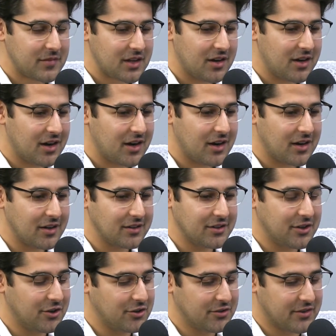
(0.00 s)
uh, you
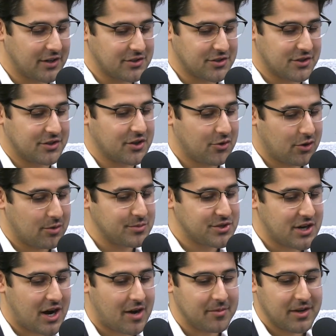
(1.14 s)
know, you've got your decorum
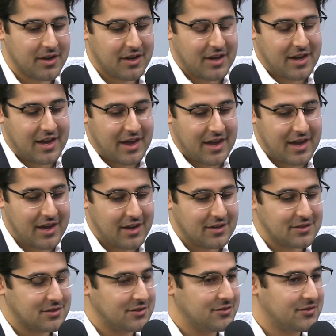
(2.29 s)
shop,
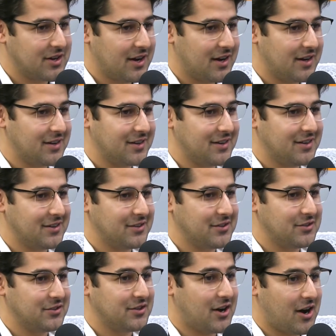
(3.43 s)
and you've got
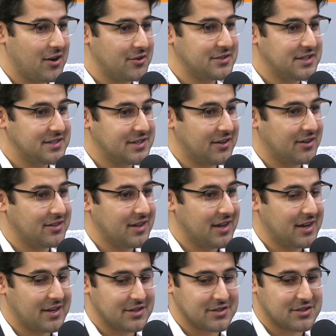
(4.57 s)
the auto detailing
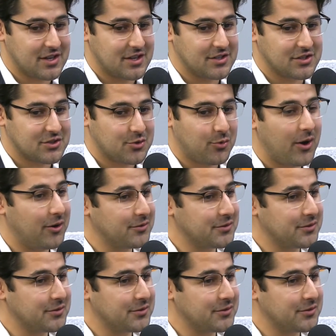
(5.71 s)
thing is is 12